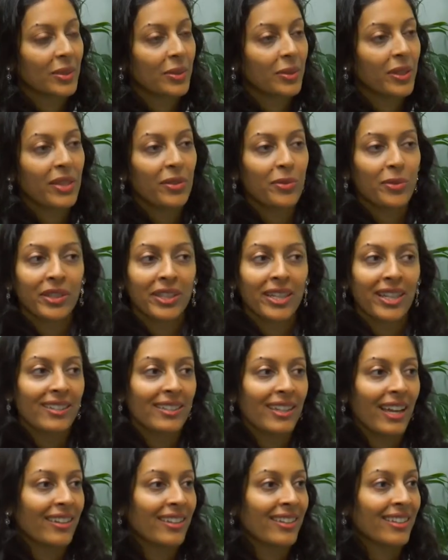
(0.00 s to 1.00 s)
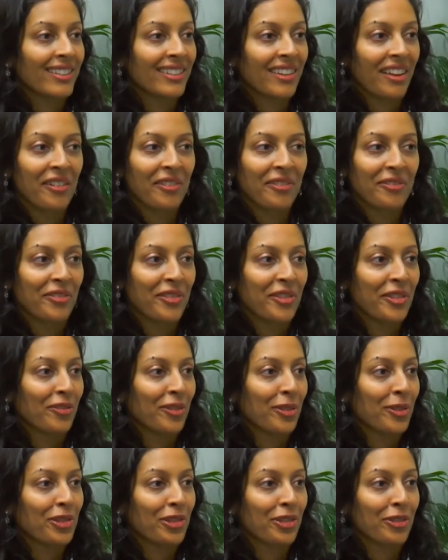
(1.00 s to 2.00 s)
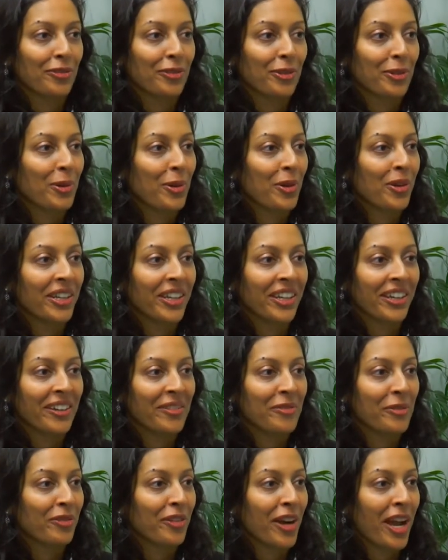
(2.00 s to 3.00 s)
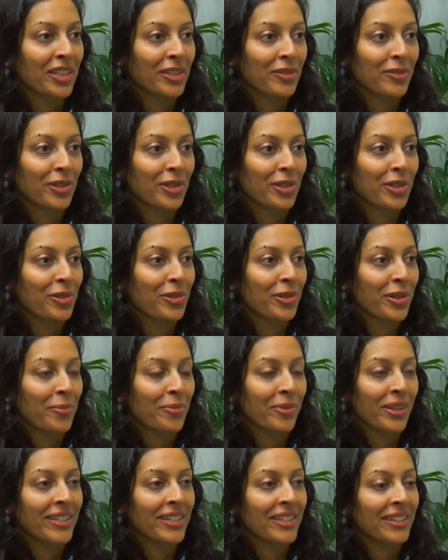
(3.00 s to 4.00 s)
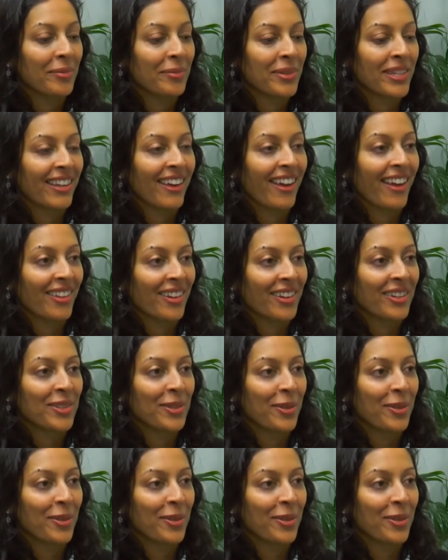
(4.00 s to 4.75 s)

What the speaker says: Well, that's really exciting stuff in the future for cornea and refractive surgery and blending them together.